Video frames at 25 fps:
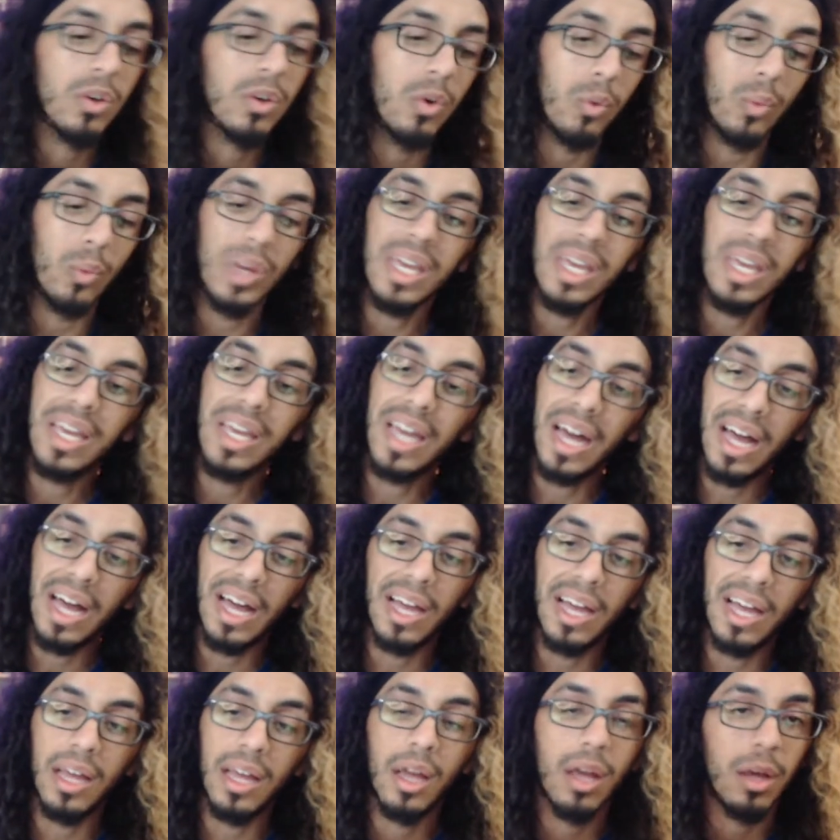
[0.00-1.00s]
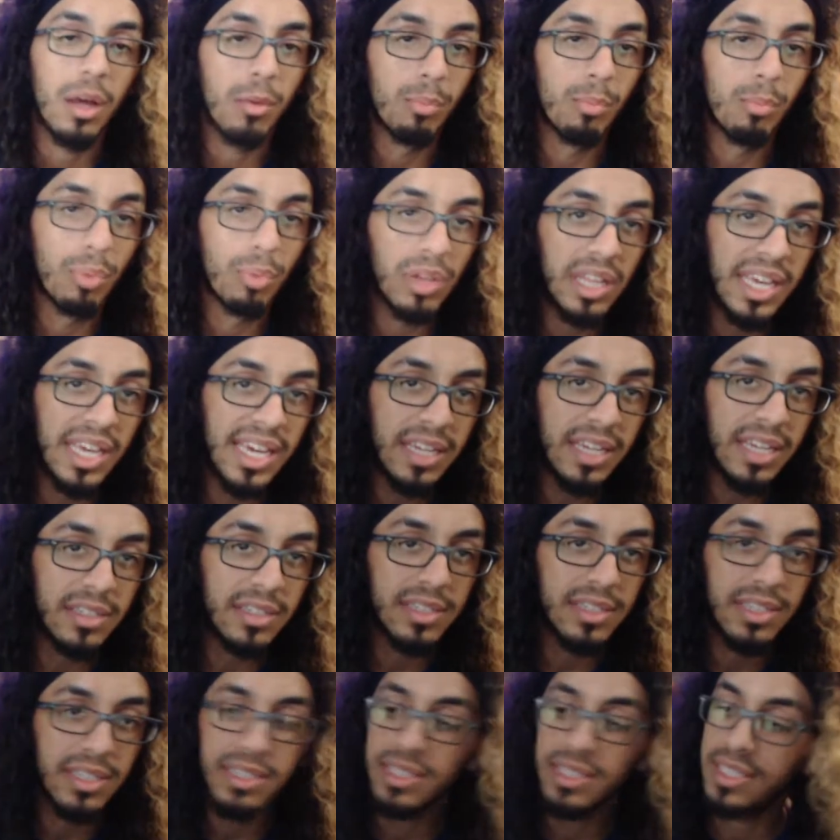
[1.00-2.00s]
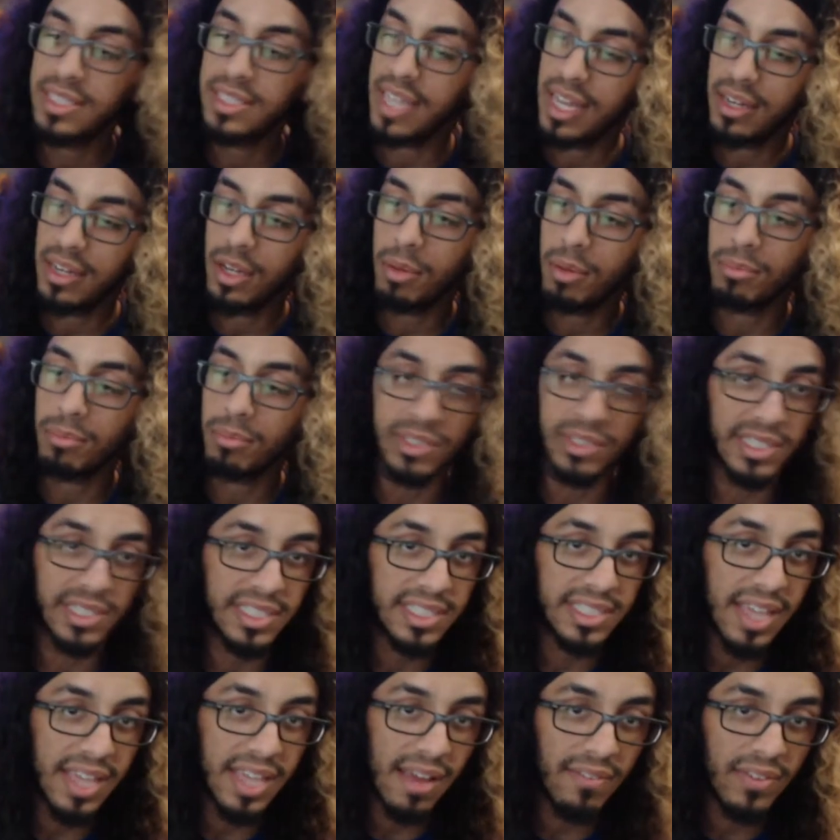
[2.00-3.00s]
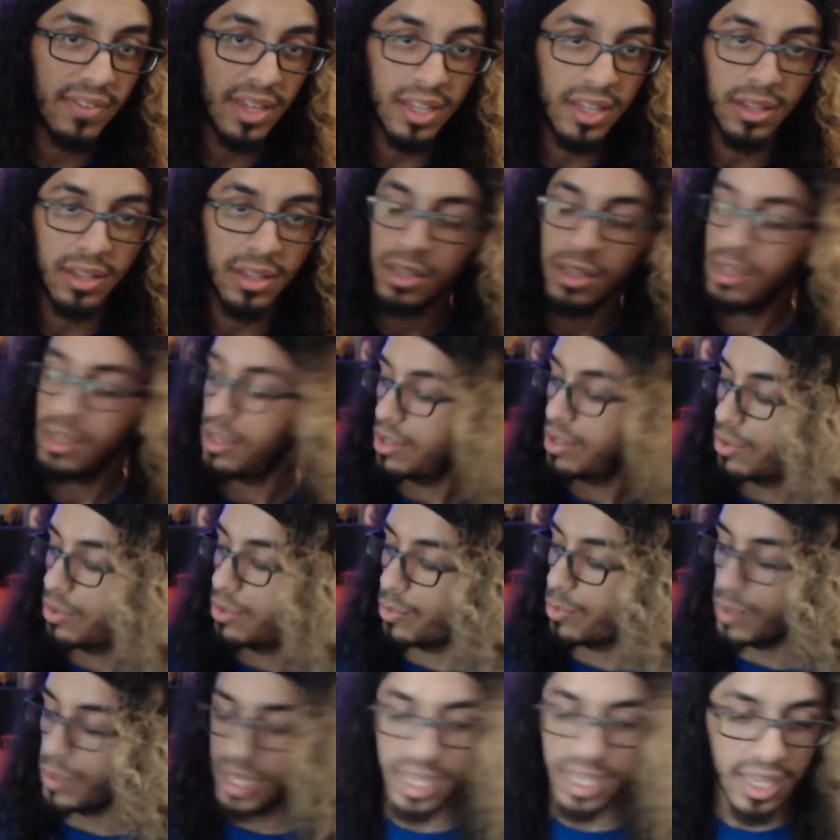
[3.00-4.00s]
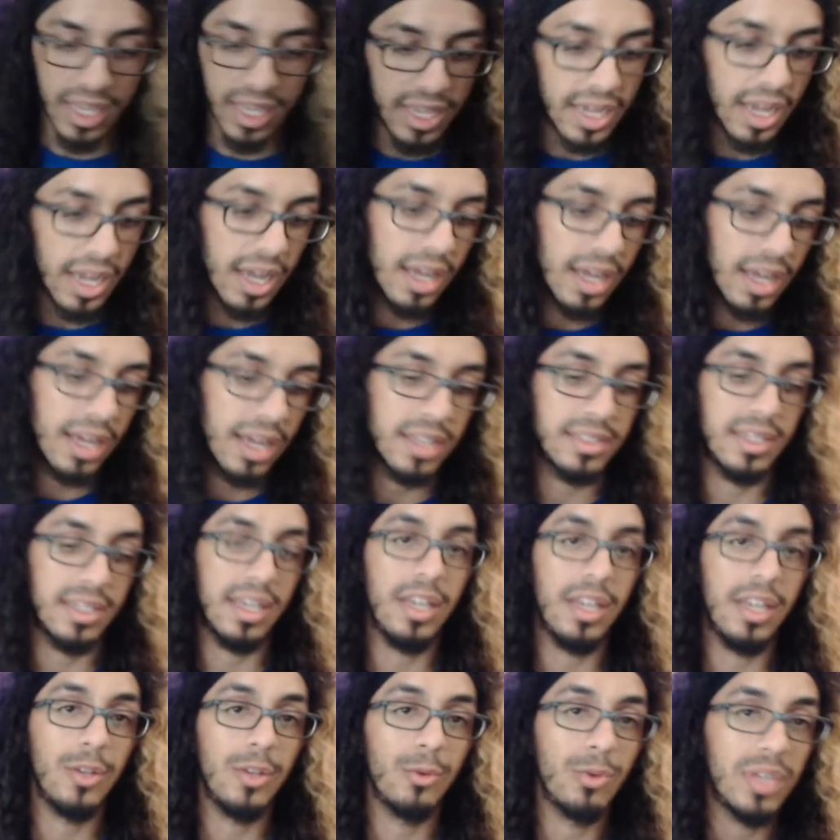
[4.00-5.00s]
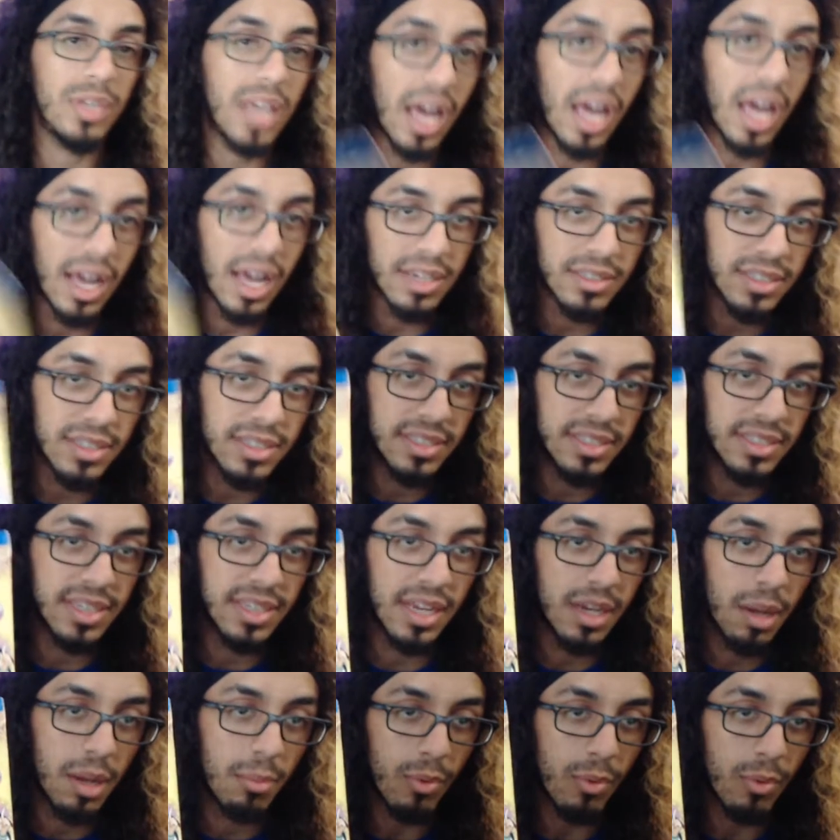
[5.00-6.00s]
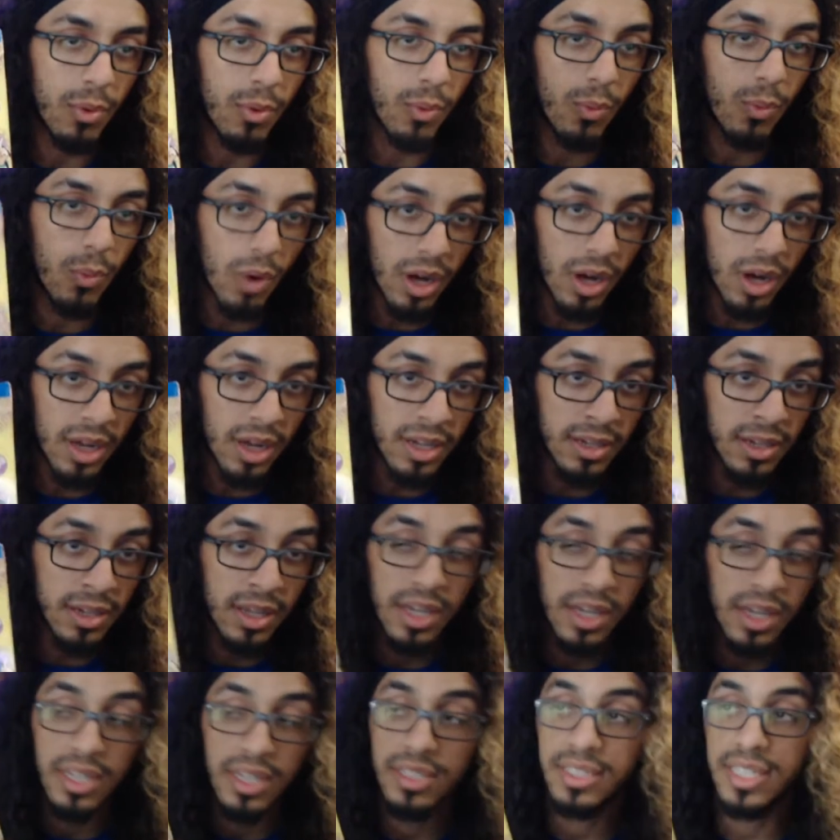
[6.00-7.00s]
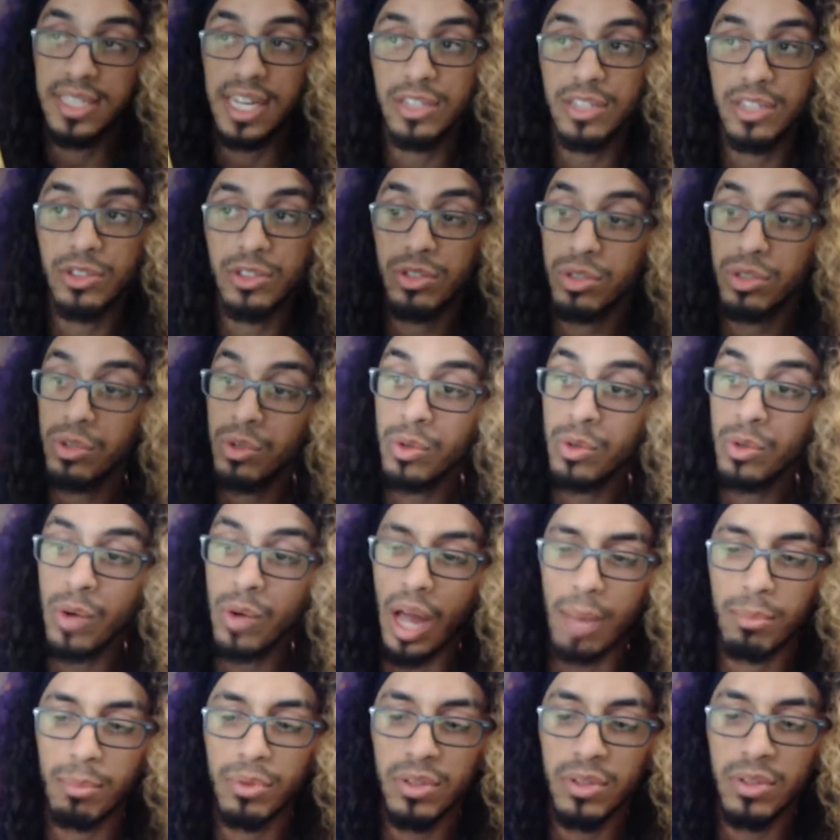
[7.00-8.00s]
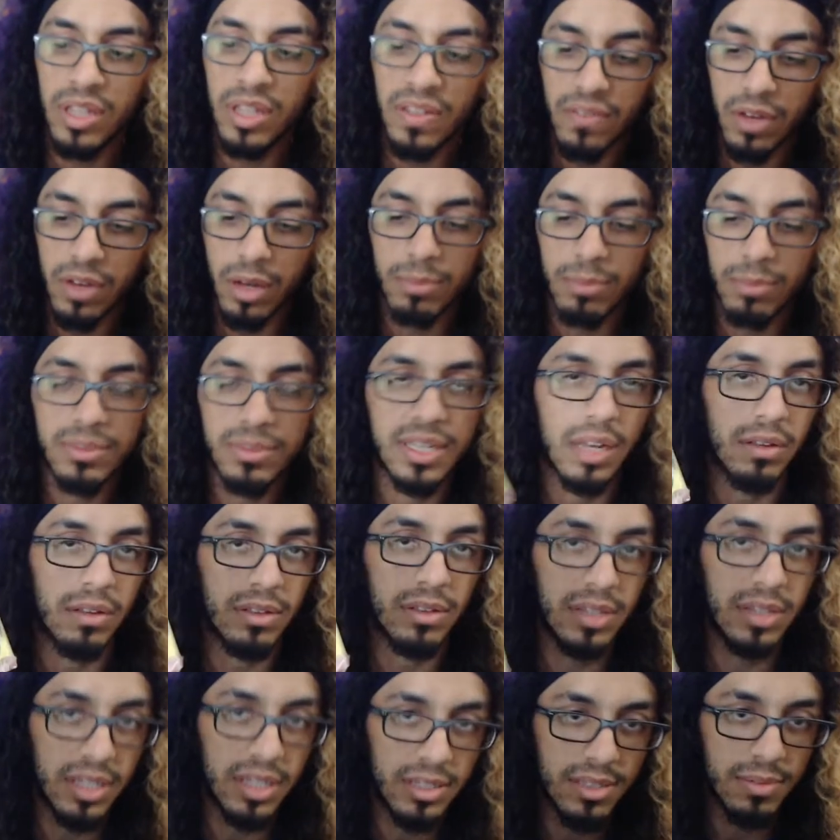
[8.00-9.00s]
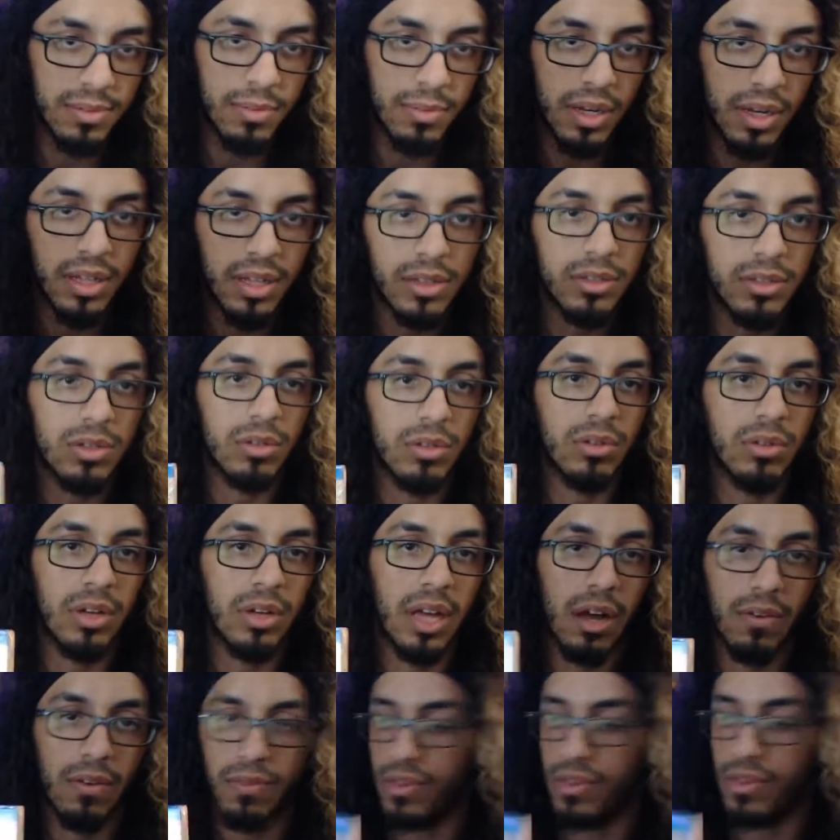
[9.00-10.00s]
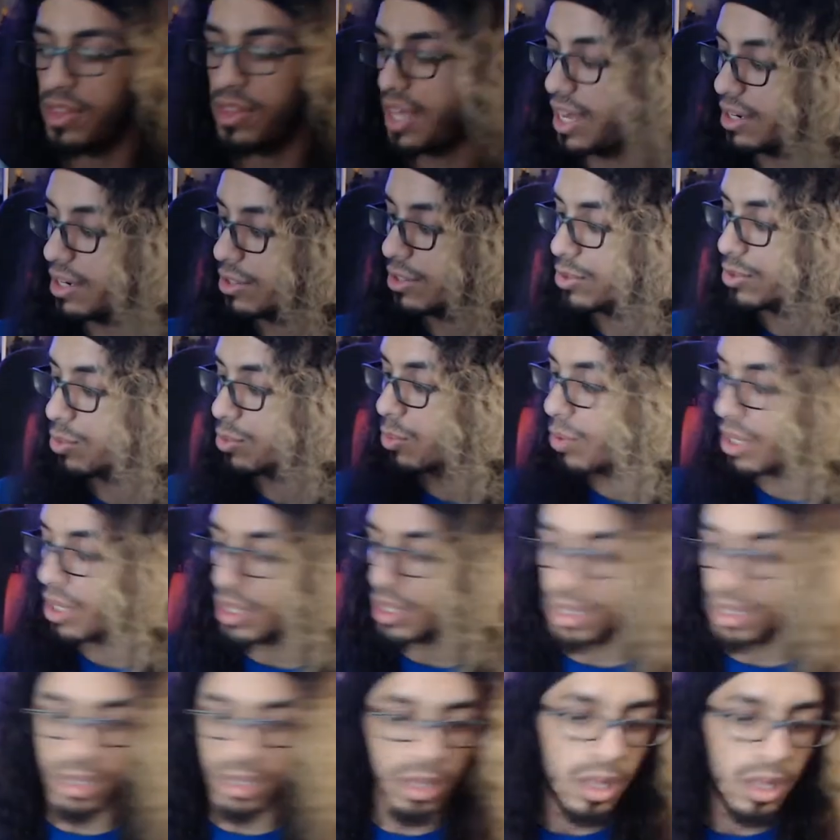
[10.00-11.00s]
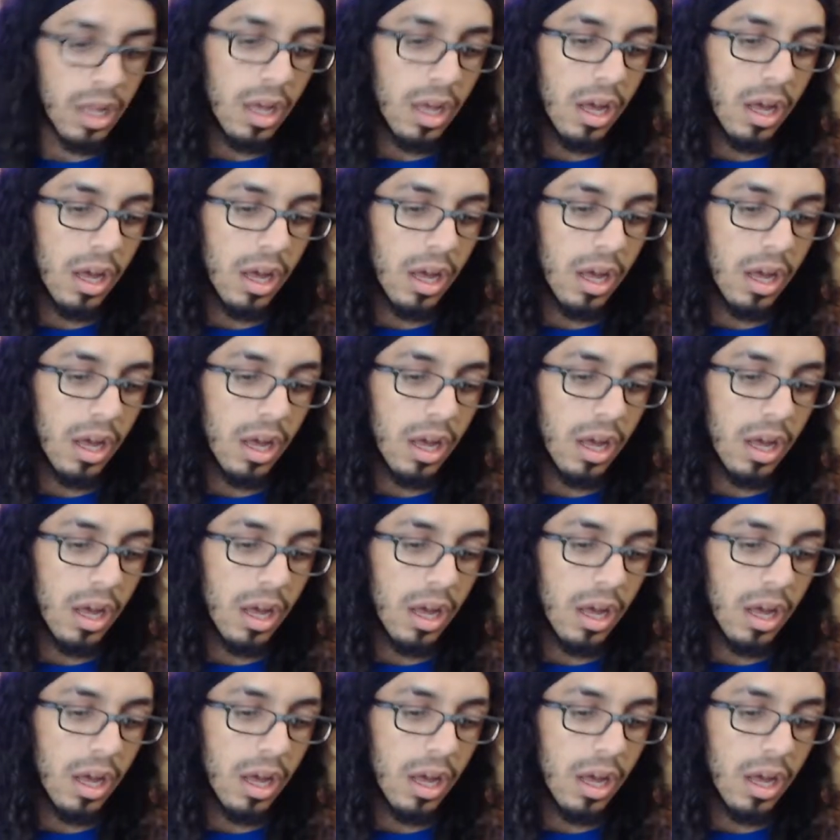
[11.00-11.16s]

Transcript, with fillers: We got Bleach set number seven. We got Inuyasha set number one. Set two, I believe, comes out this month, so look out for that as well.